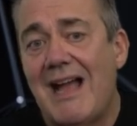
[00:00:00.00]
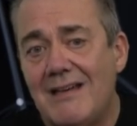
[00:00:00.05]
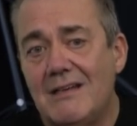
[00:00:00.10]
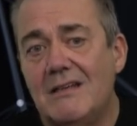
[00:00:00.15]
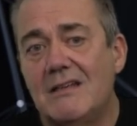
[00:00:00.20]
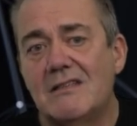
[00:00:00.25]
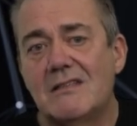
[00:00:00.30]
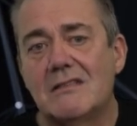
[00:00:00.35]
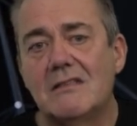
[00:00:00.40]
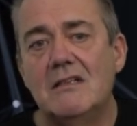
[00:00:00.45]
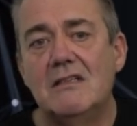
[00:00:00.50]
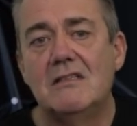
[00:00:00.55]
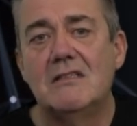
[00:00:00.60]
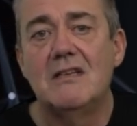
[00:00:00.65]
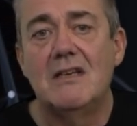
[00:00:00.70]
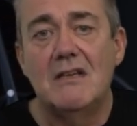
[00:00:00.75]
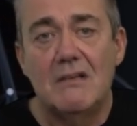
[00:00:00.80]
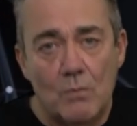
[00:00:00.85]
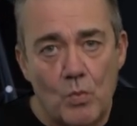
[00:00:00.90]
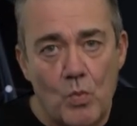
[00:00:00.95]
and
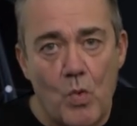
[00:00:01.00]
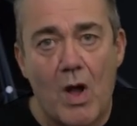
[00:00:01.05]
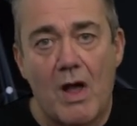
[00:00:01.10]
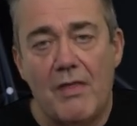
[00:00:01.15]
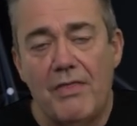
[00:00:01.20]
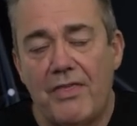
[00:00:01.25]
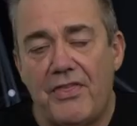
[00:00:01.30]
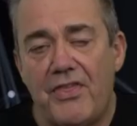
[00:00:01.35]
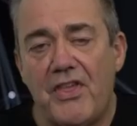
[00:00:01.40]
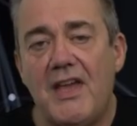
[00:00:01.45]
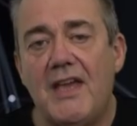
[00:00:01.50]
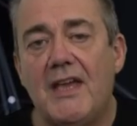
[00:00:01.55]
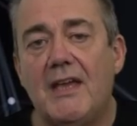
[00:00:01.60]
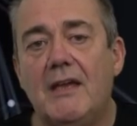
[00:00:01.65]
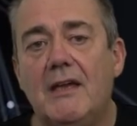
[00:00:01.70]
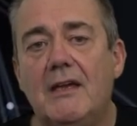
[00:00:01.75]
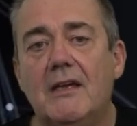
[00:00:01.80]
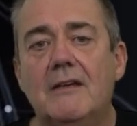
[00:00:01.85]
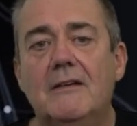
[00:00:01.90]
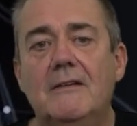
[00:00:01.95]
asserting one
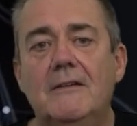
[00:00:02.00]
thing